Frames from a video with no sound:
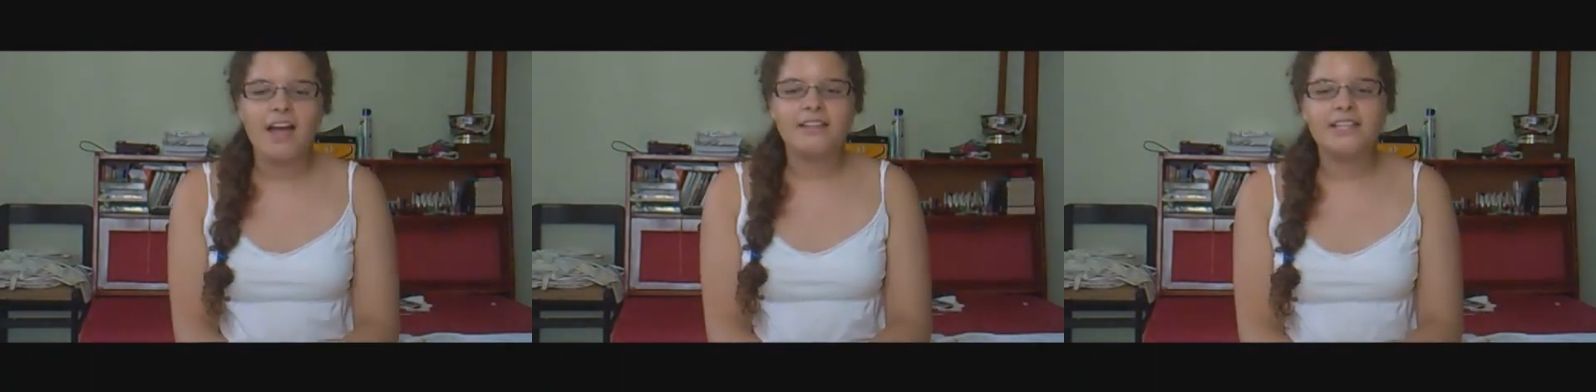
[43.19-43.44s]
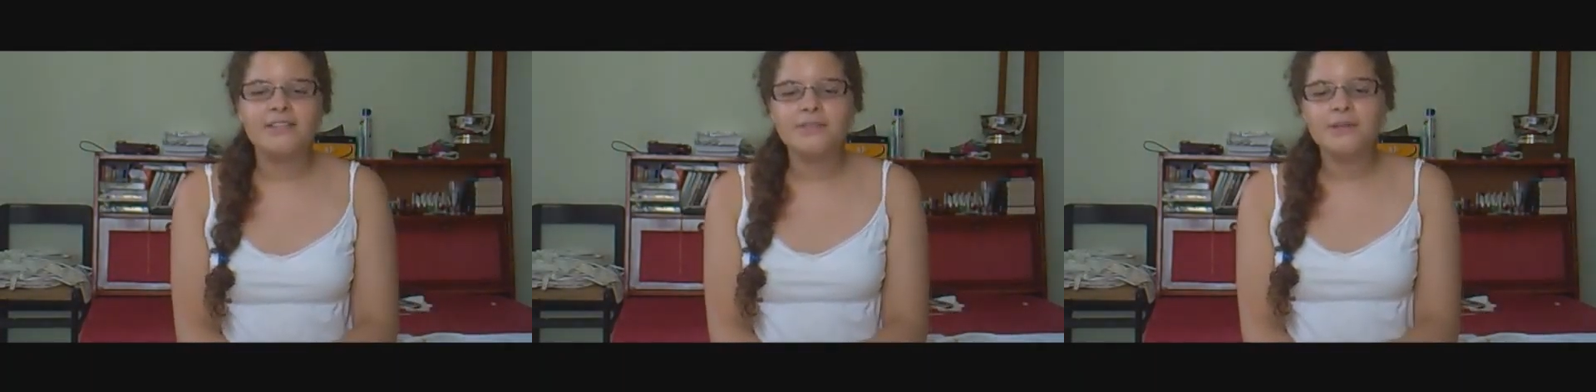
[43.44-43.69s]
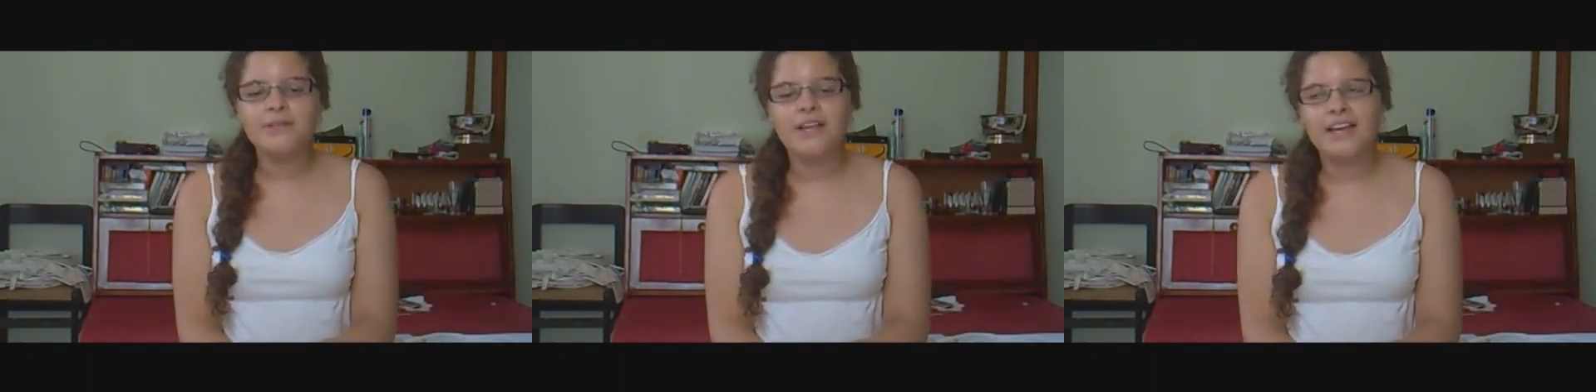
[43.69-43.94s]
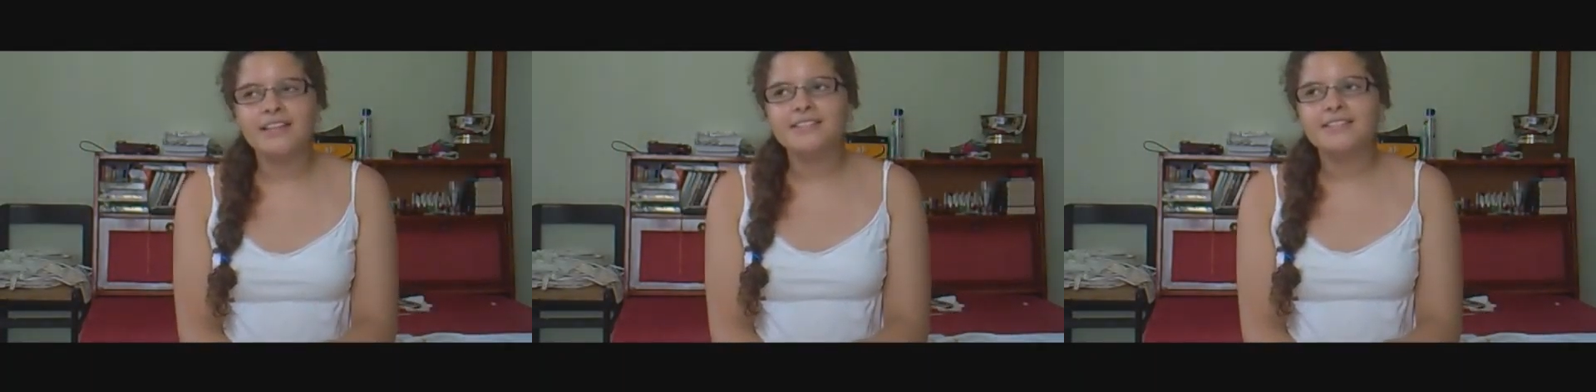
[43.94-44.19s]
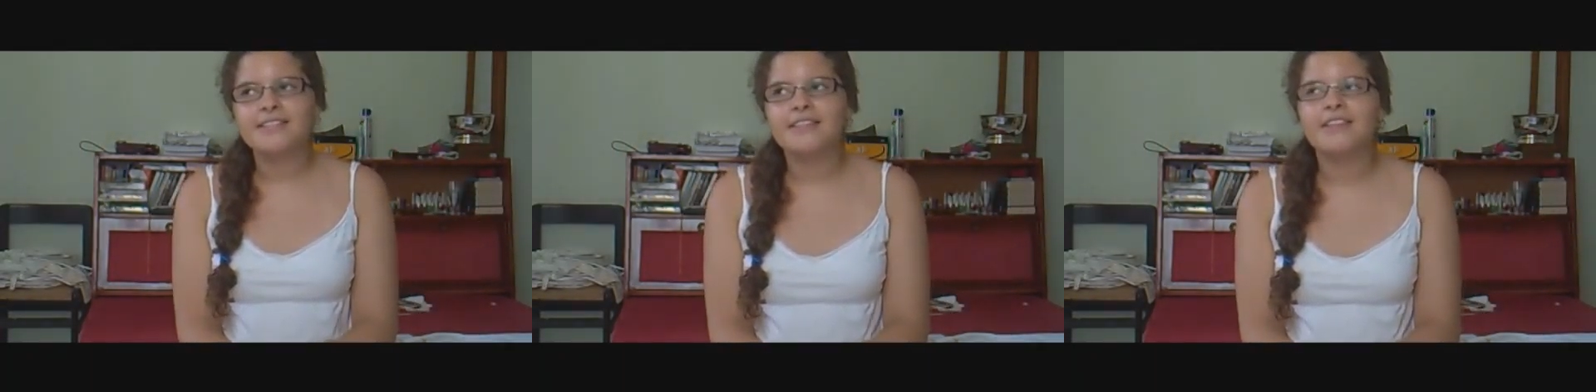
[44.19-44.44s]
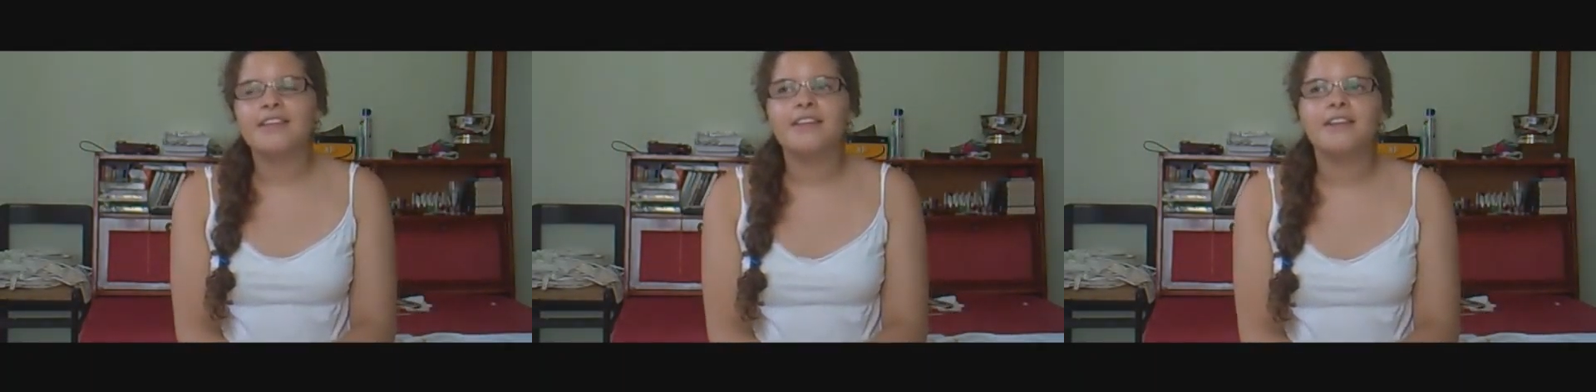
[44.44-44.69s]
And I also liked
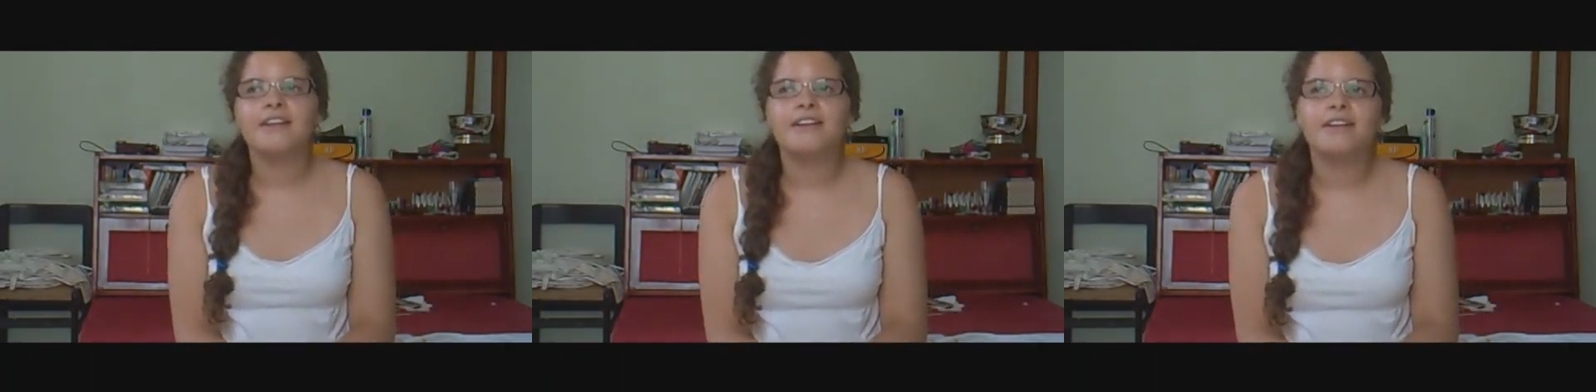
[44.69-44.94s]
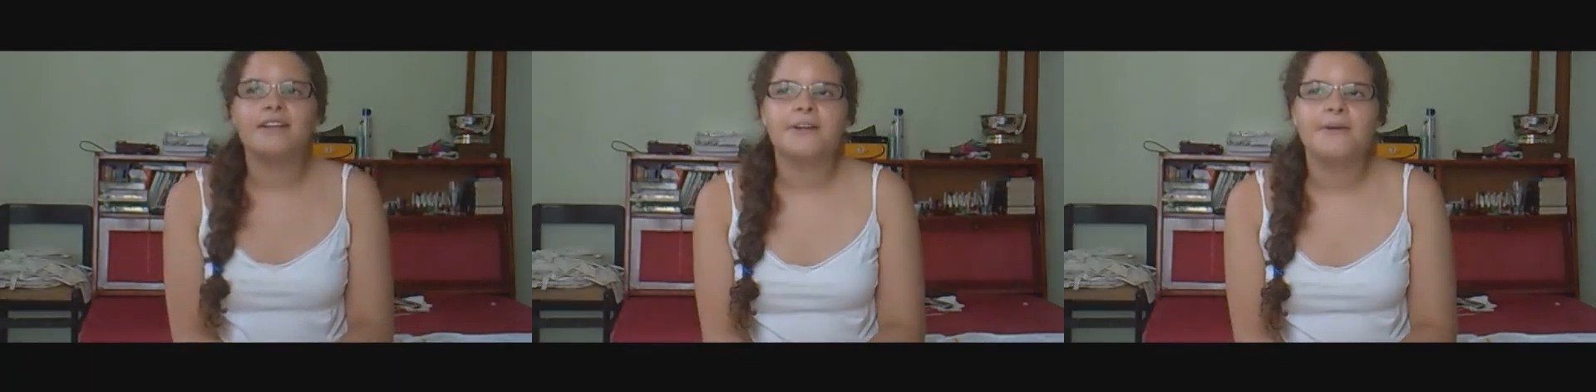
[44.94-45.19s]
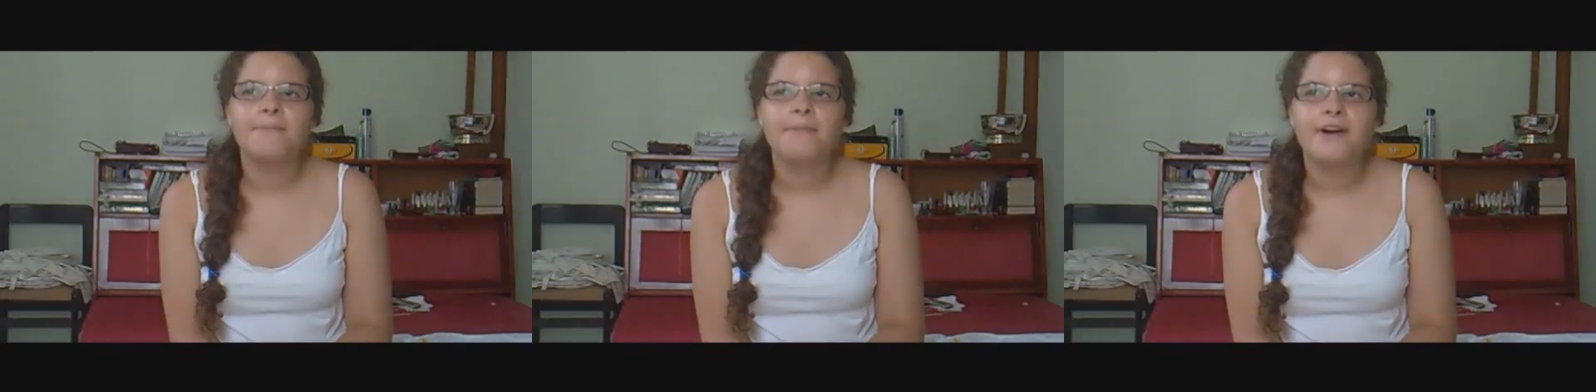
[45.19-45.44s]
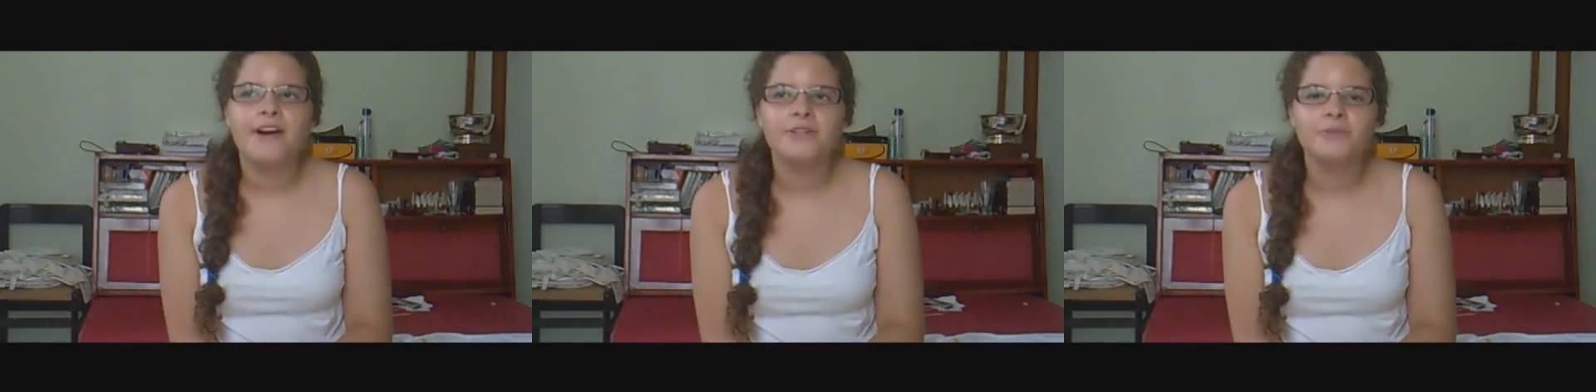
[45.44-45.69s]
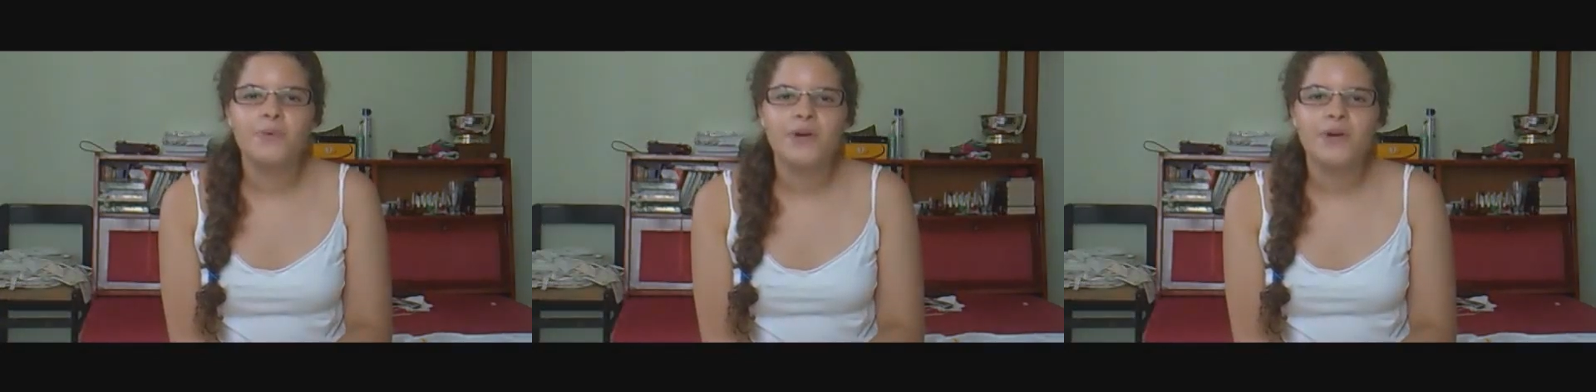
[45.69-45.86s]
the part